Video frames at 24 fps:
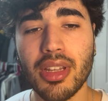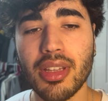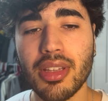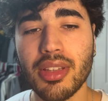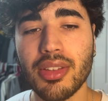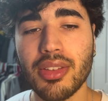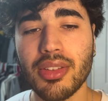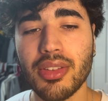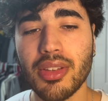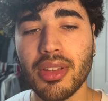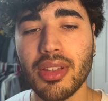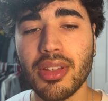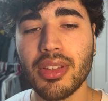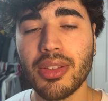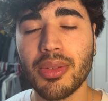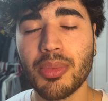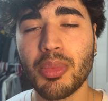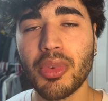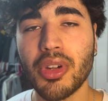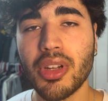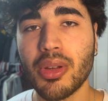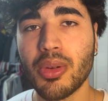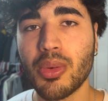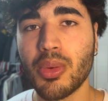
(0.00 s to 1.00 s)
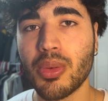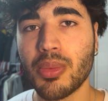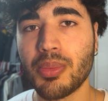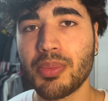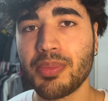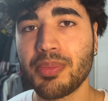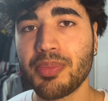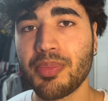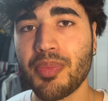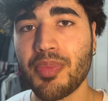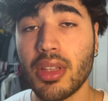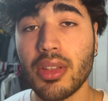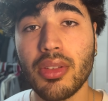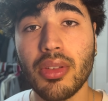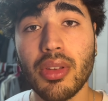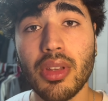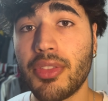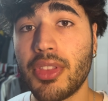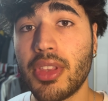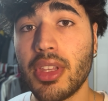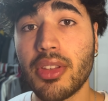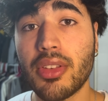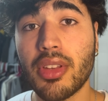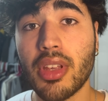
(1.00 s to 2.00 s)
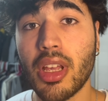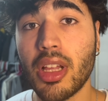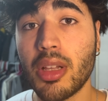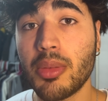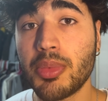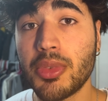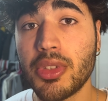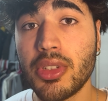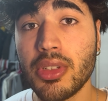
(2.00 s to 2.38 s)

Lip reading: is pretty cool. So if this helped